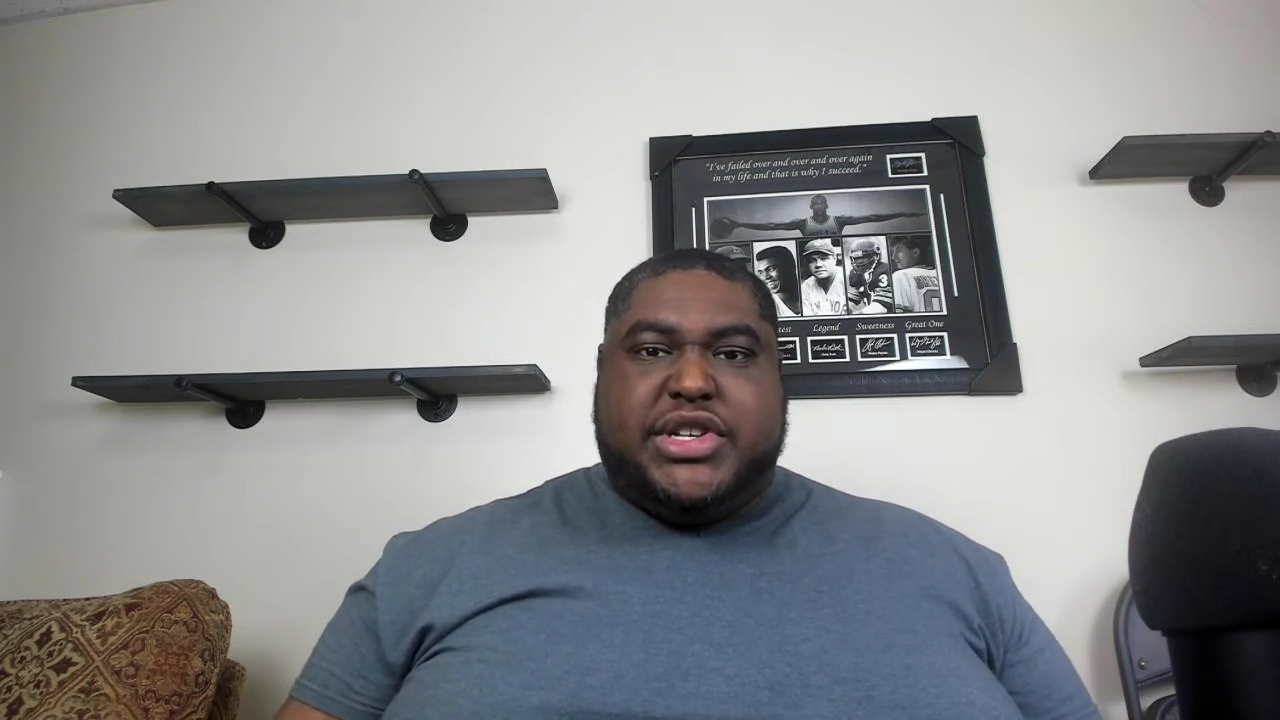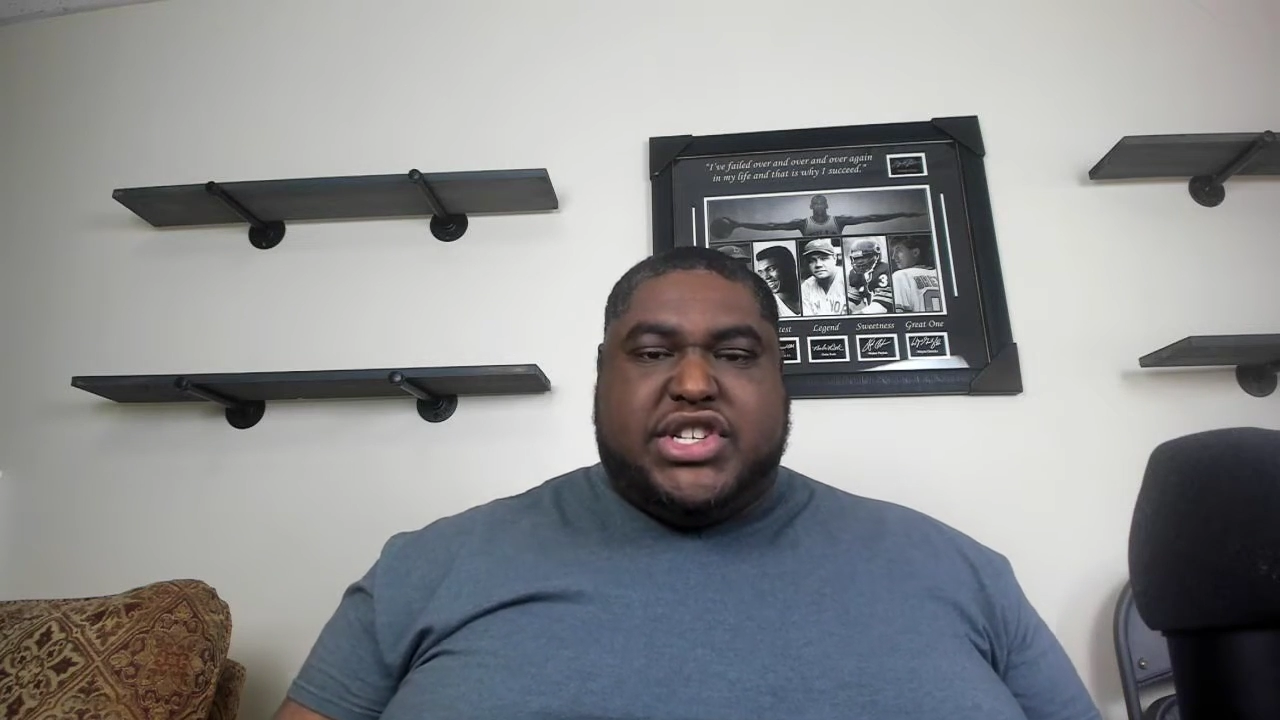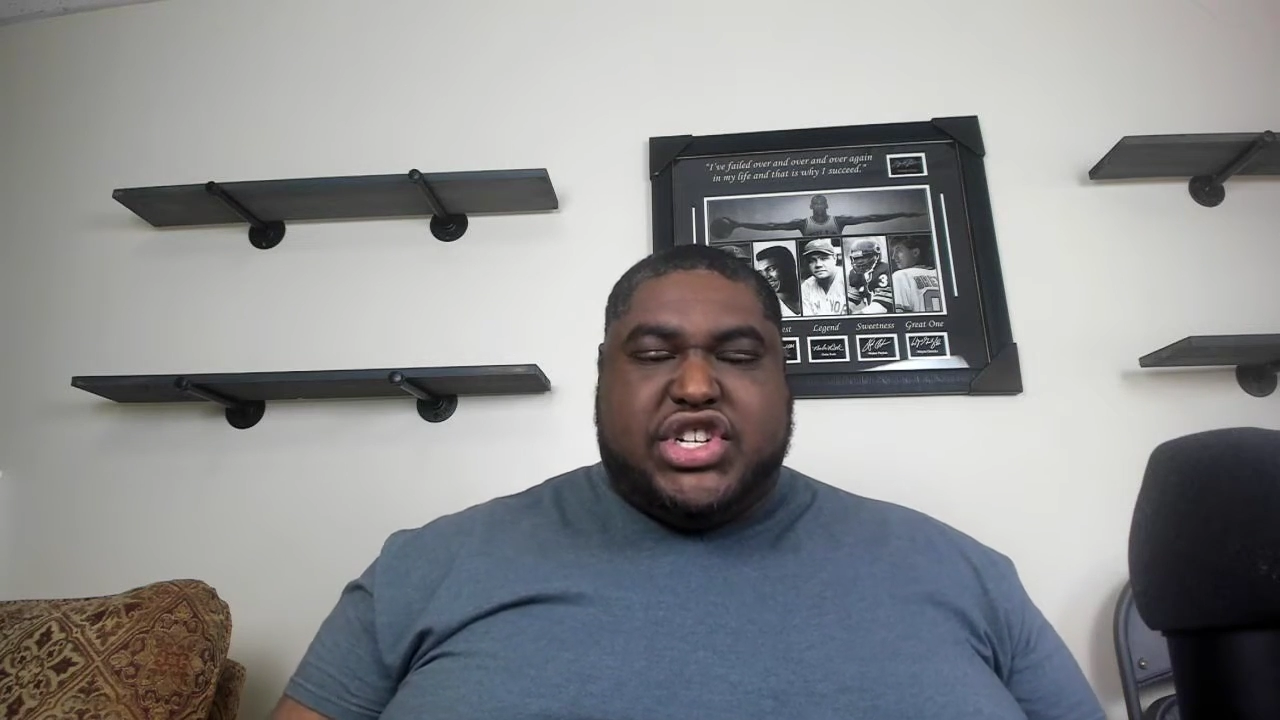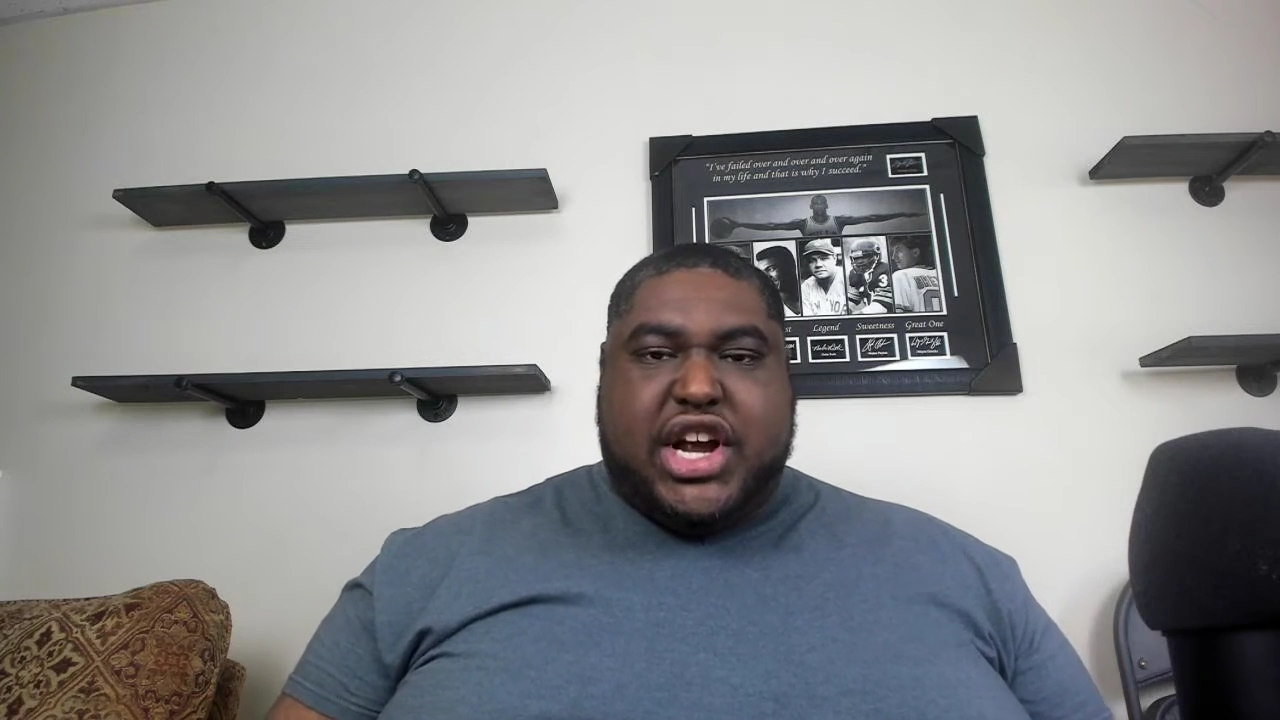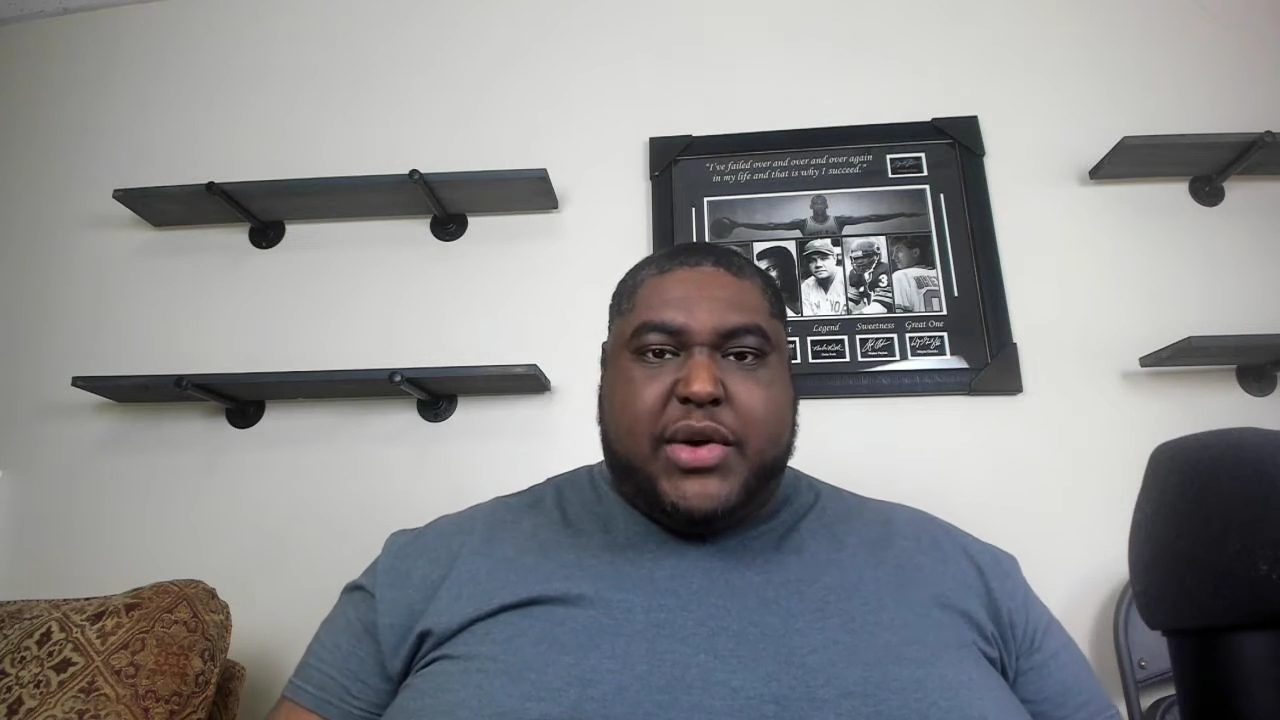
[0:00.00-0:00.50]

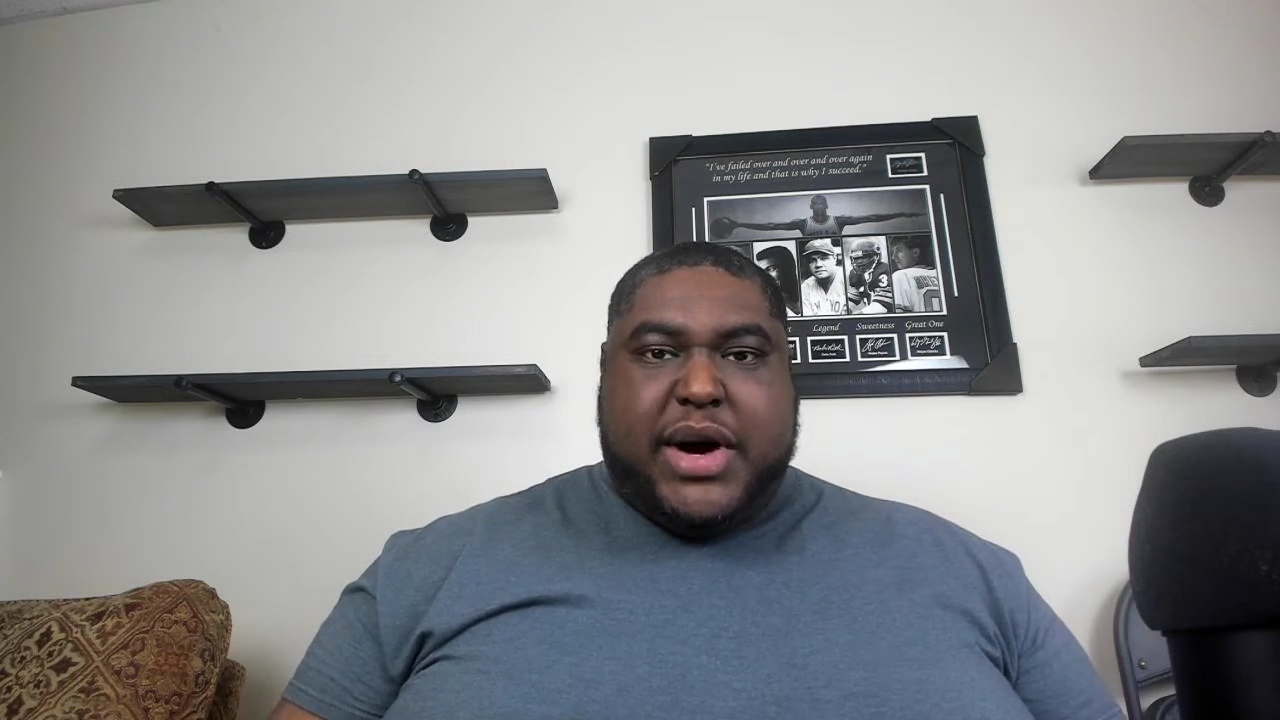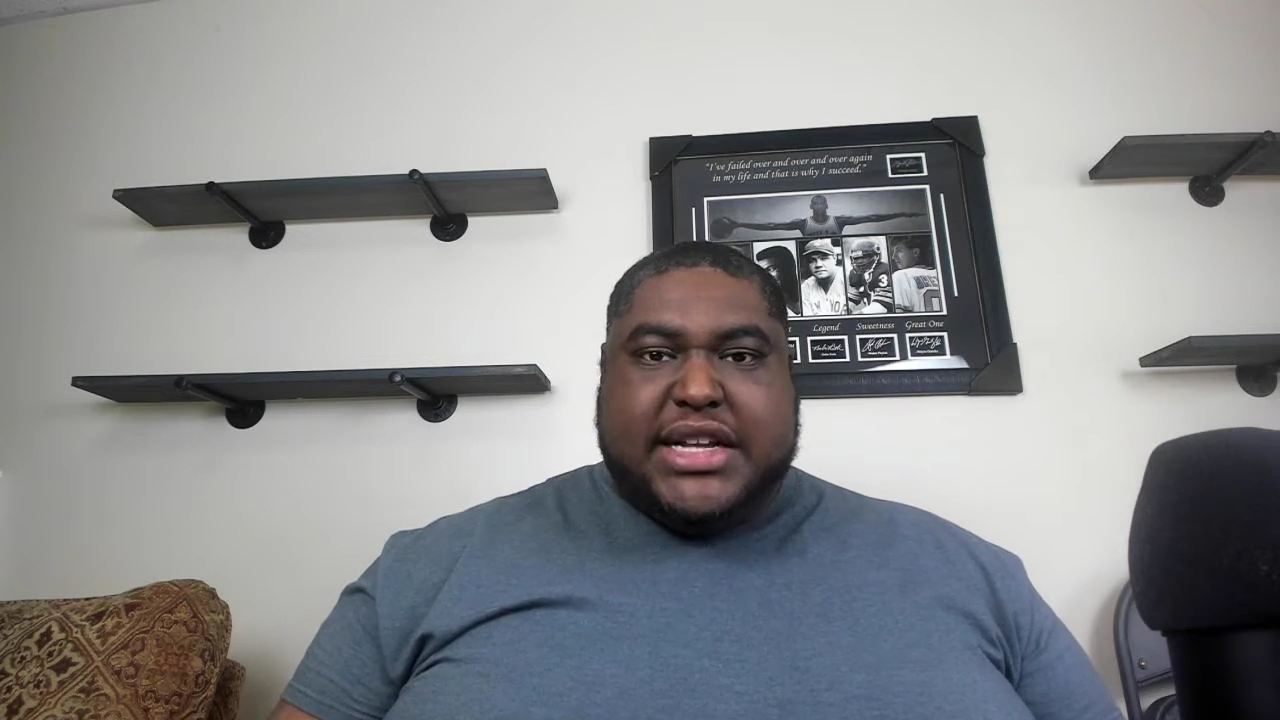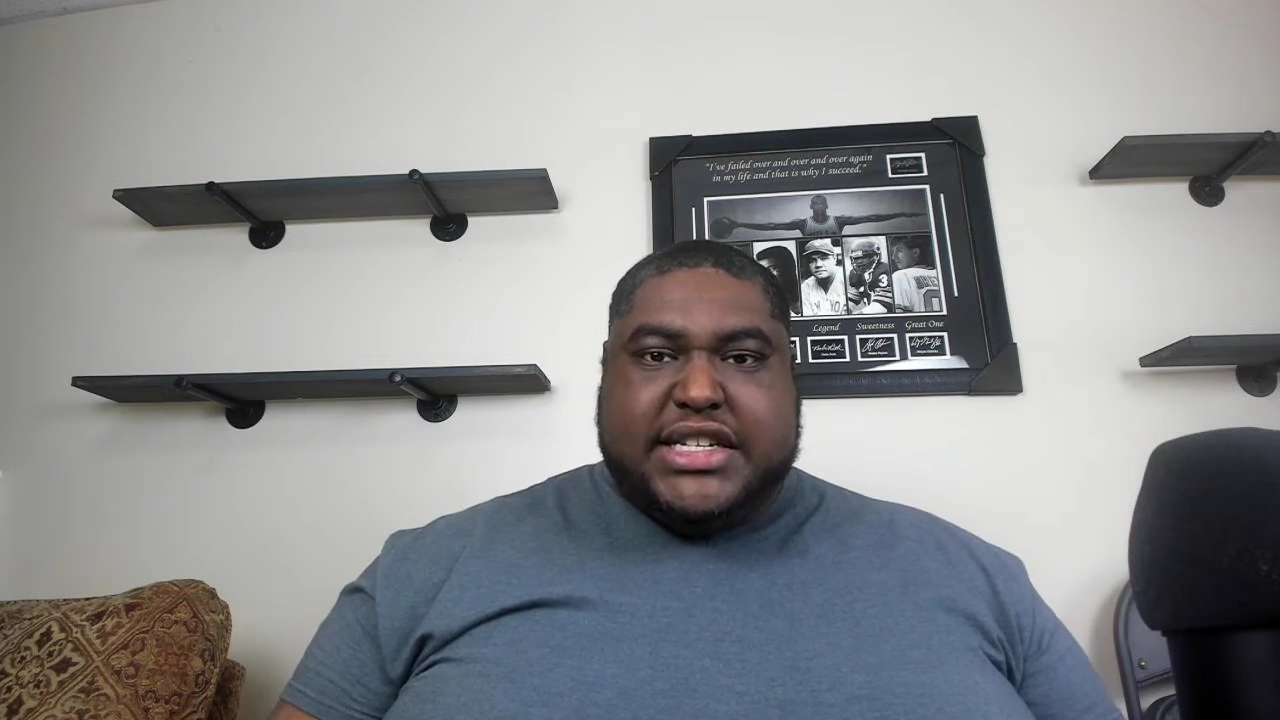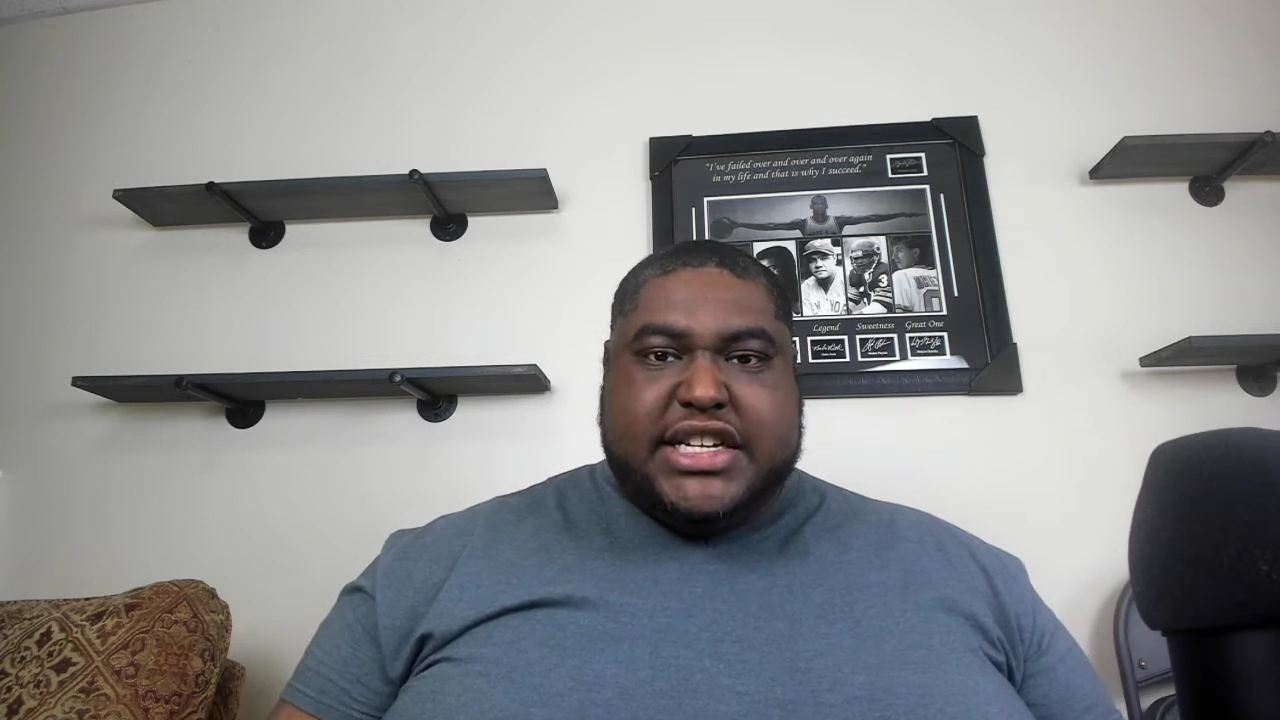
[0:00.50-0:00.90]
Deshaun Watson